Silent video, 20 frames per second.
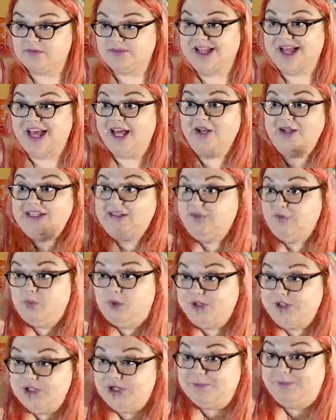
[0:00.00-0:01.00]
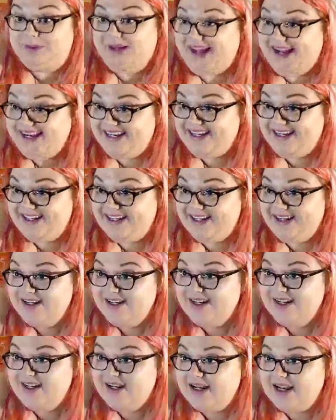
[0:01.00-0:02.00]
don't even want you to buy it.
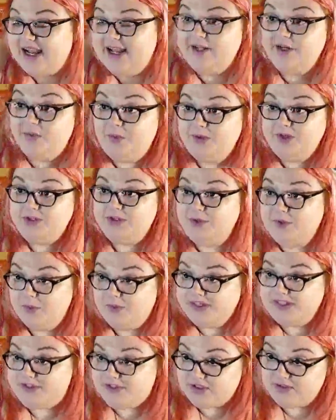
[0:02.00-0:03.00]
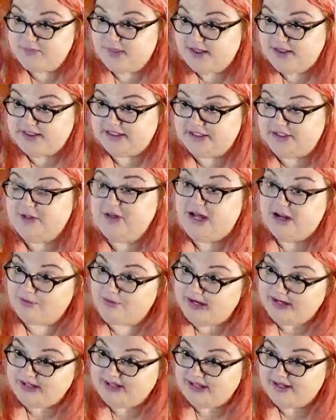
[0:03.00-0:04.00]
I don't want you to waste your money. You're not
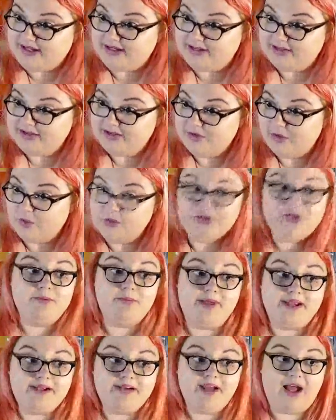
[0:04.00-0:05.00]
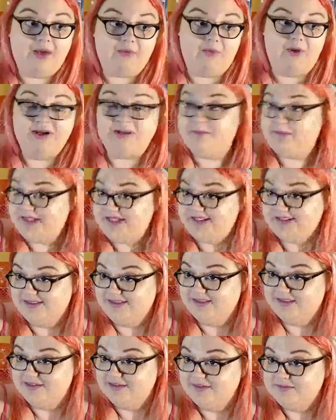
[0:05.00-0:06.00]
ready yet, or you might not want to be.
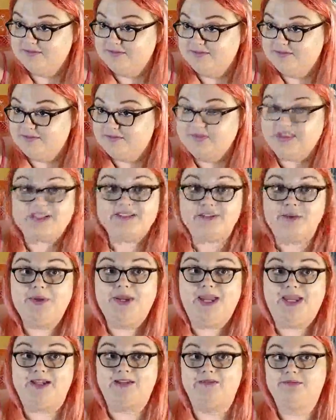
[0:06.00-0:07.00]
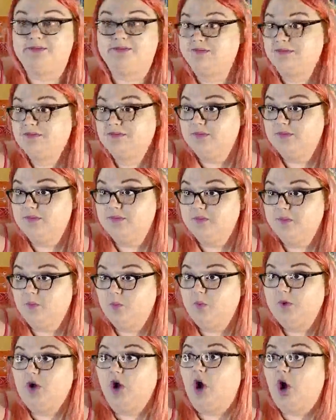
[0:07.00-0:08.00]
That's okay.
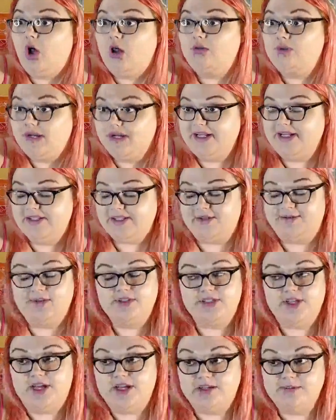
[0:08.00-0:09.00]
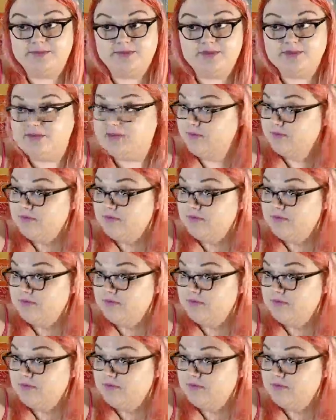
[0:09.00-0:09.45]
We're all ready at different times.